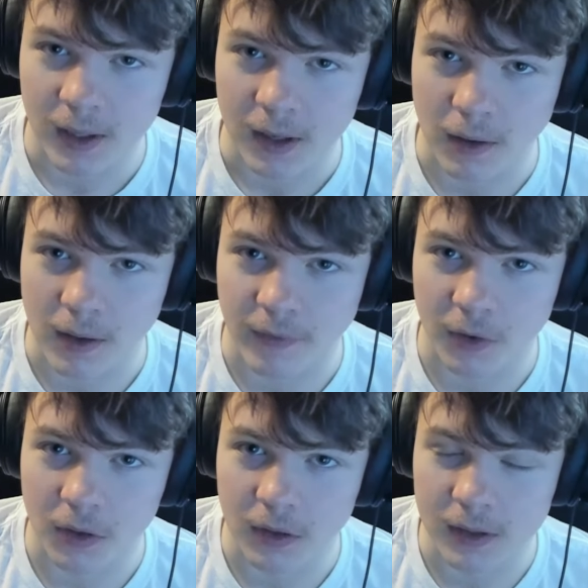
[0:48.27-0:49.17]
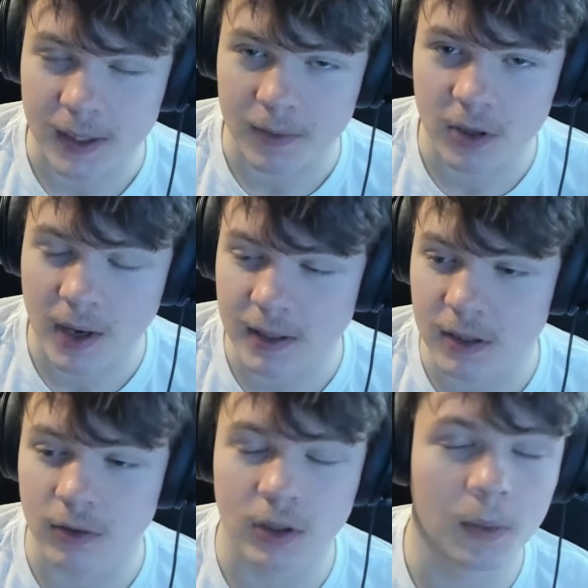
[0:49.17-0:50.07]
Now, without further ado, let's hop straight
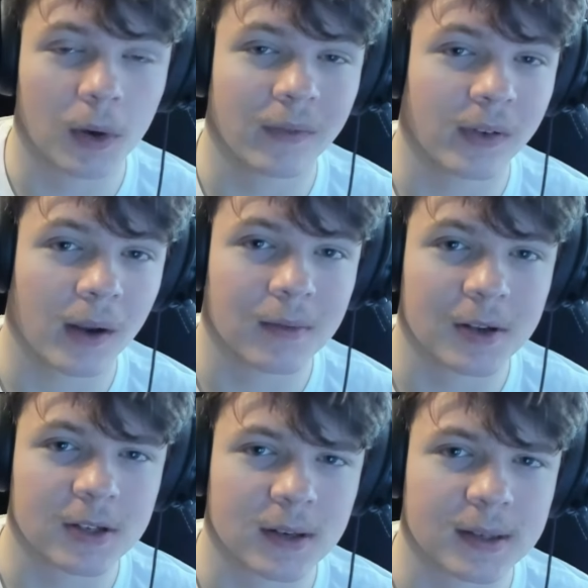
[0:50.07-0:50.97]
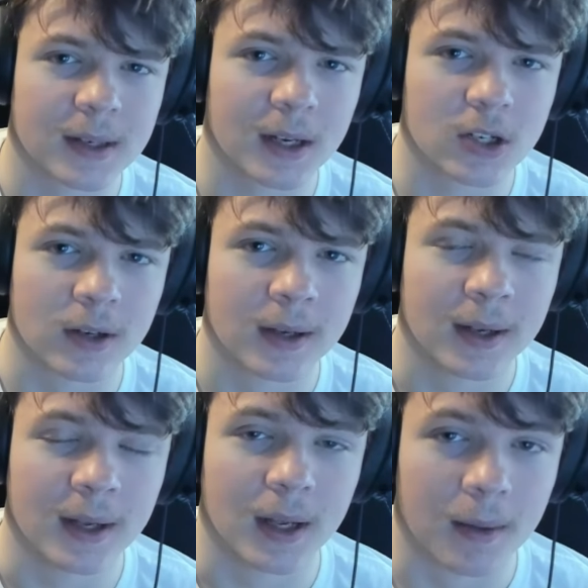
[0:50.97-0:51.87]
into 2.5 Dimensional Seduction,
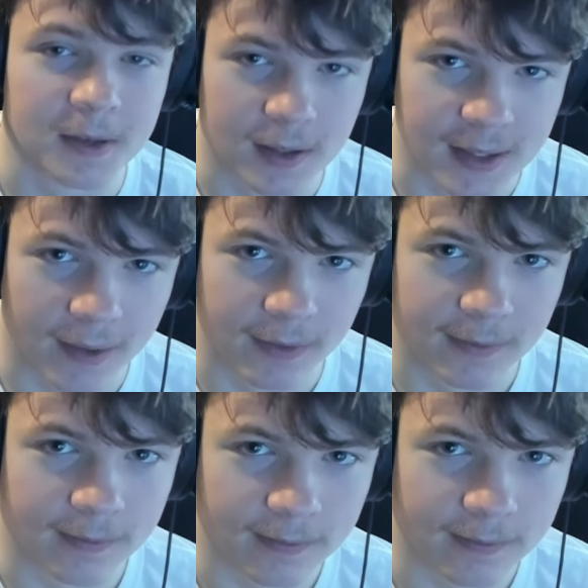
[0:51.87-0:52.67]
episode 7.